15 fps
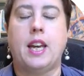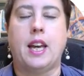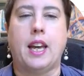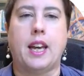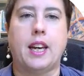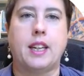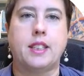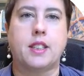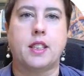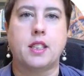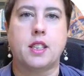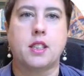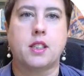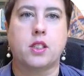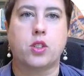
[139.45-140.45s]
And
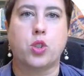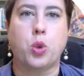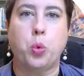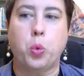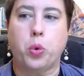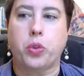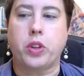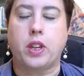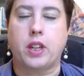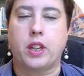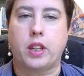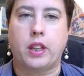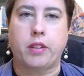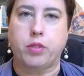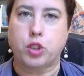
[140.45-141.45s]
this is a tool
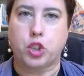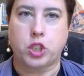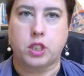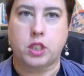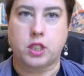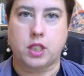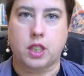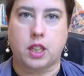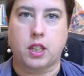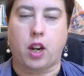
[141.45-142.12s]
that leverages